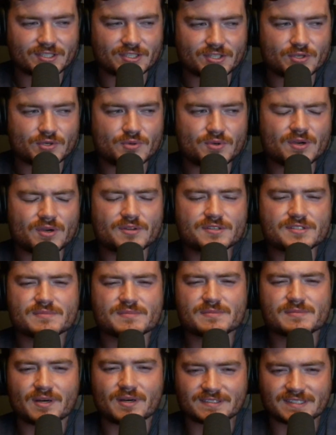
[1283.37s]
you go to some
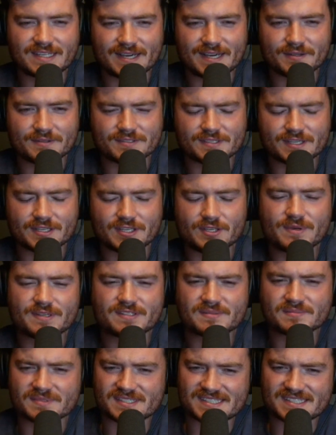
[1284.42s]
small towns and you
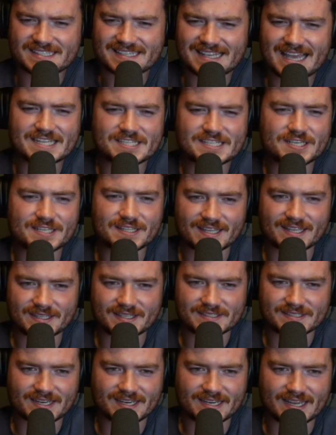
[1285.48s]
eat some sketchy
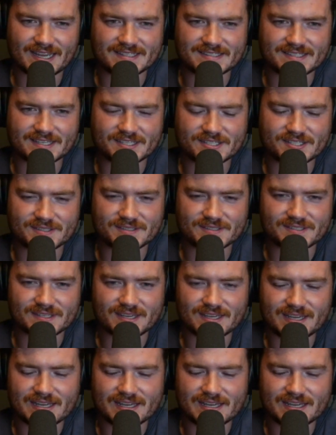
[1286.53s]
things at a gas stations.